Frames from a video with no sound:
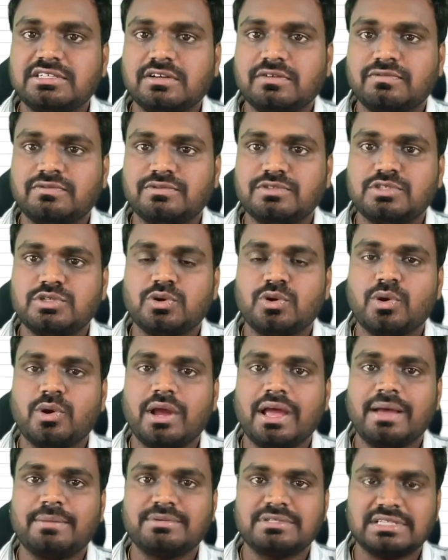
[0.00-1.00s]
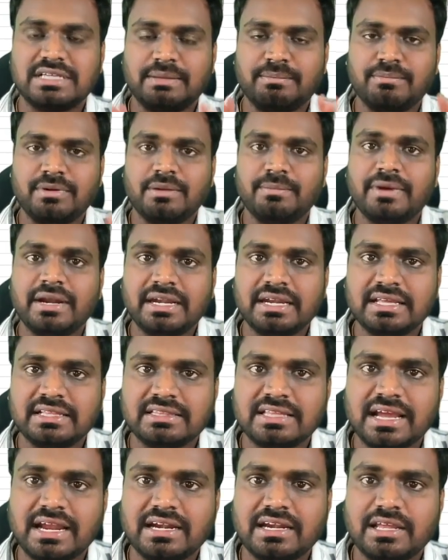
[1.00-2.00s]
of Zoho apps, implementing
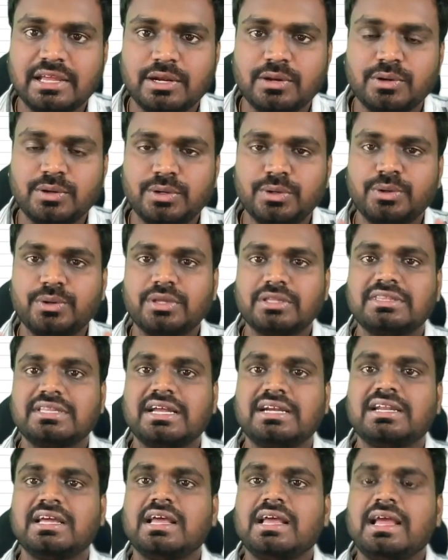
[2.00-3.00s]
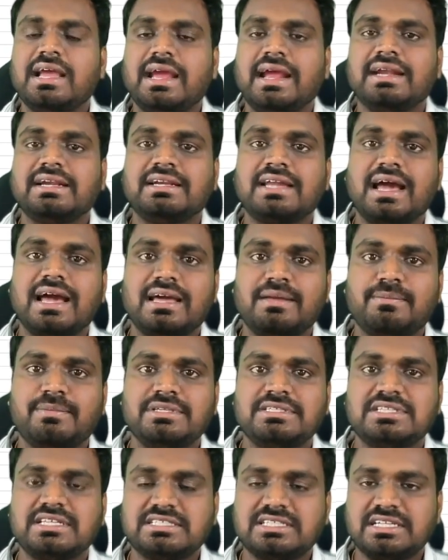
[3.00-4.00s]
that, doing that entire
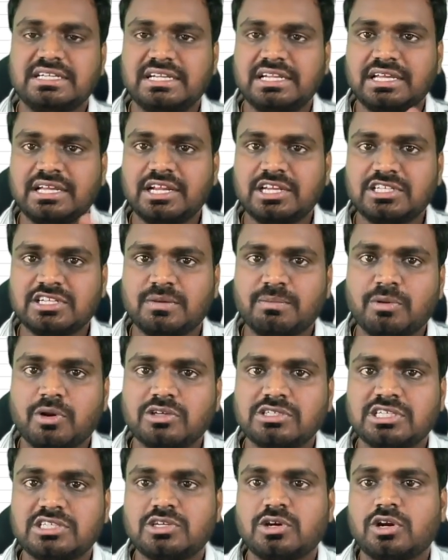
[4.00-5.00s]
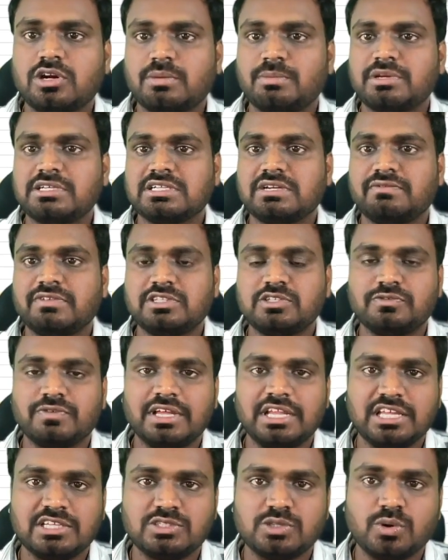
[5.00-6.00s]
business integration process automation with
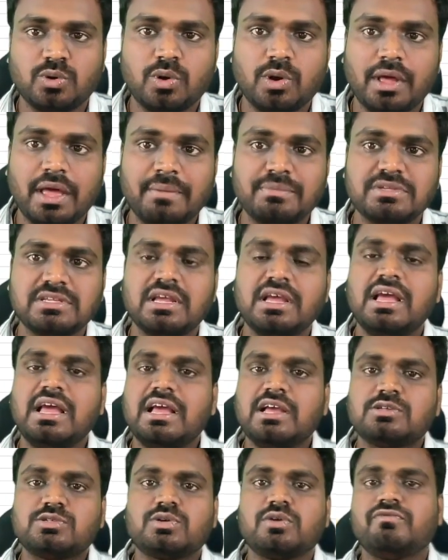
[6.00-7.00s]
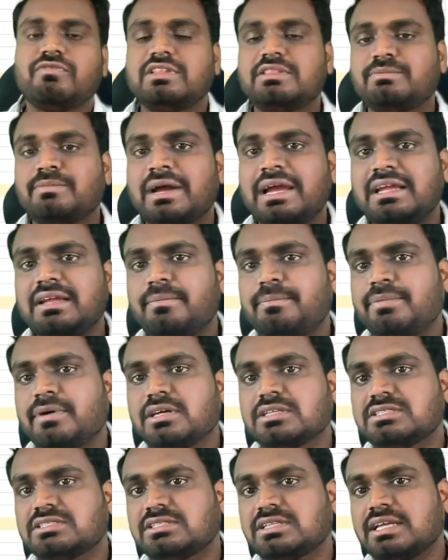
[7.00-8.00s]
various Zoho apps. So with my
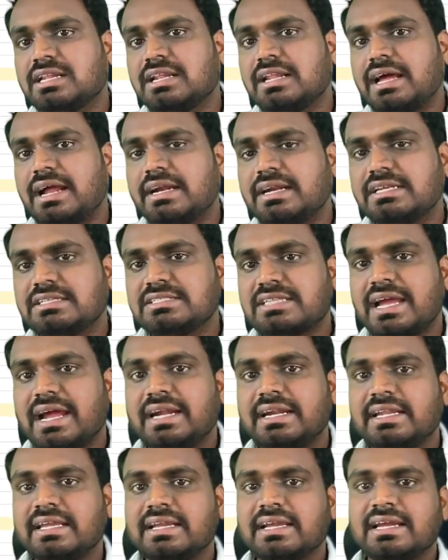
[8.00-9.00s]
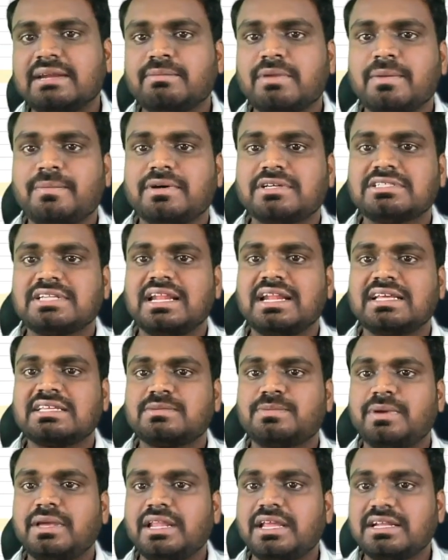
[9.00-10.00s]
personal understanding and my personal
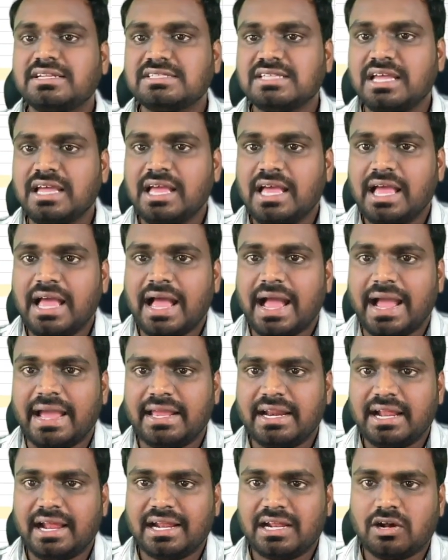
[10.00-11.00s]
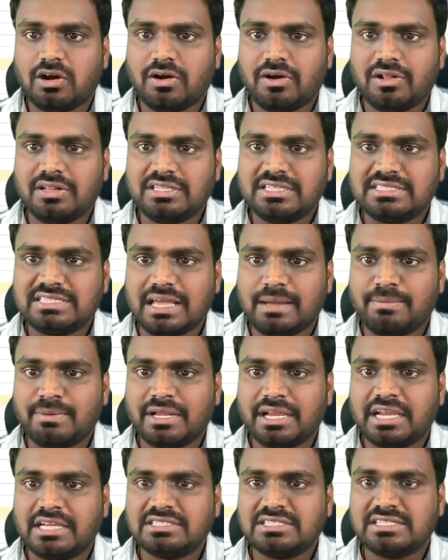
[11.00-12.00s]
experience, I rank all these
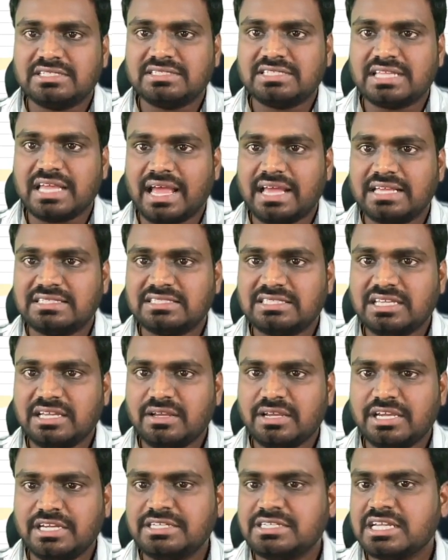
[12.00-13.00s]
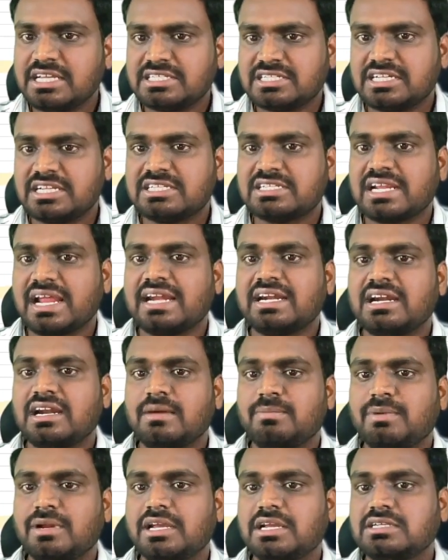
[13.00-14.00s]
applications as the industry standard
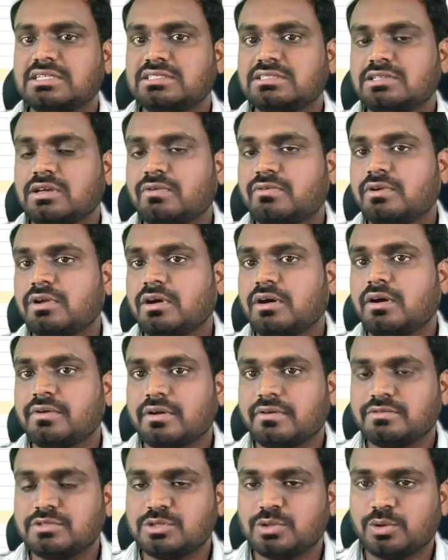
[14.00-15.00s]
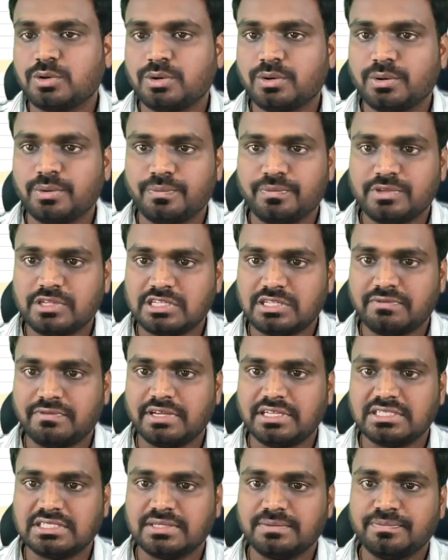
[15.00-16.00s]
applications out of Zoho
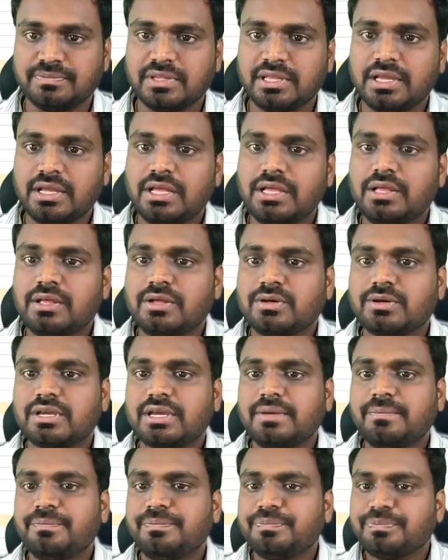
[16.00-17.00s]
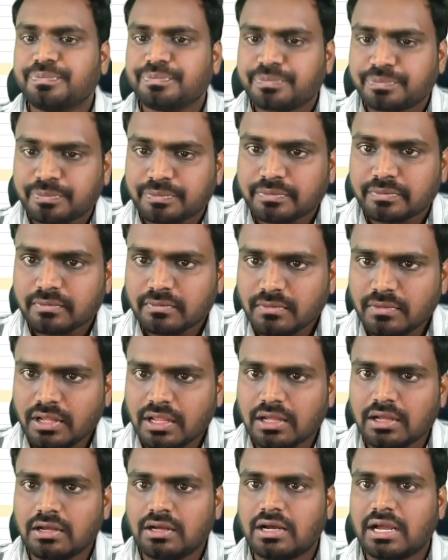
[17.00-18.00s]
suite. Okay.
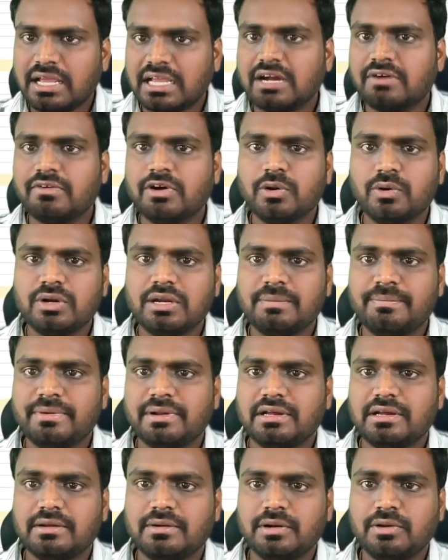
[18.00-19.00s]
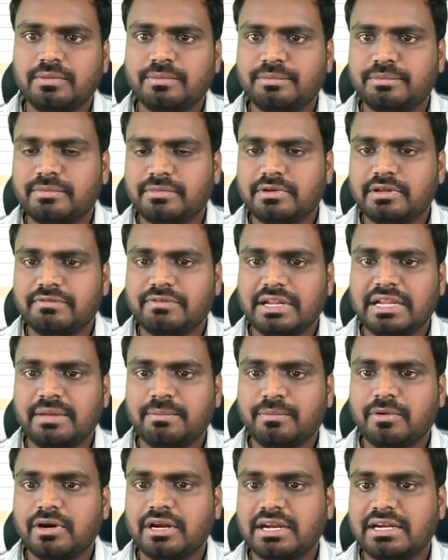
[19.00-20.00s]
I covered only very
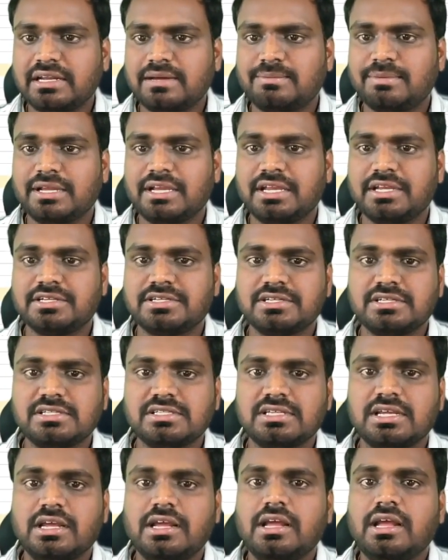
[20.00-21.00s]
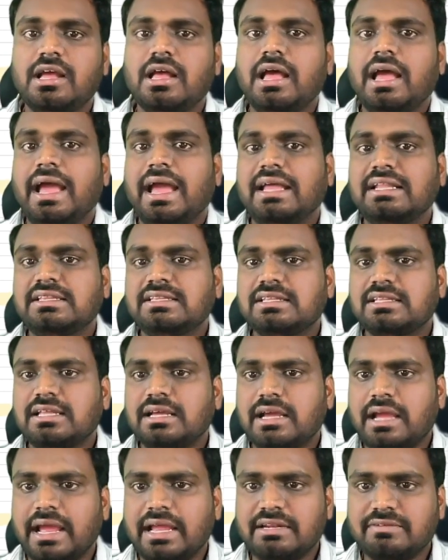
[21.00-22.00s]
important applications,
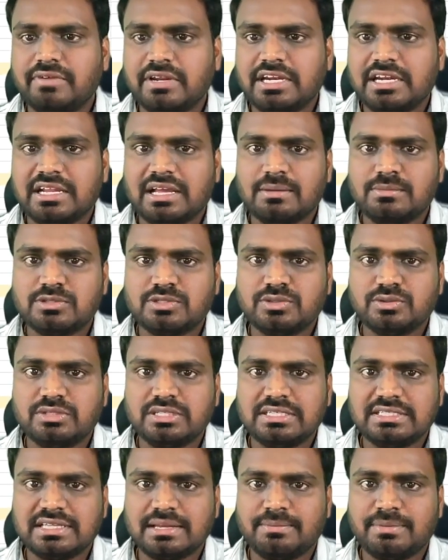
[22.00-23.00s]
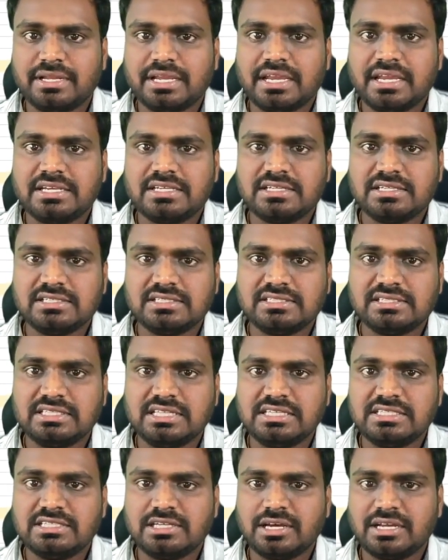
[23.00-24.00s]
and when it comes to these applications,
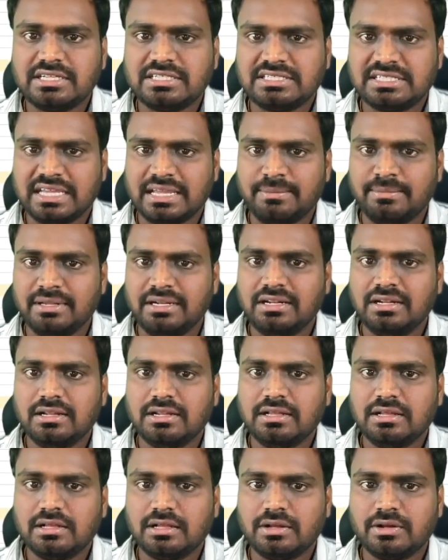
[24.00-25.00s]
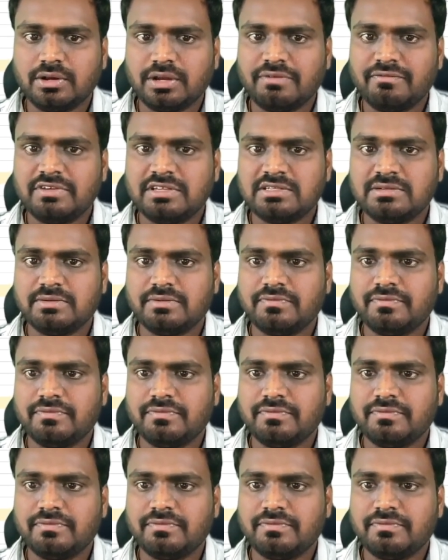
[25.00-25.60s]
these are stable. Okay, which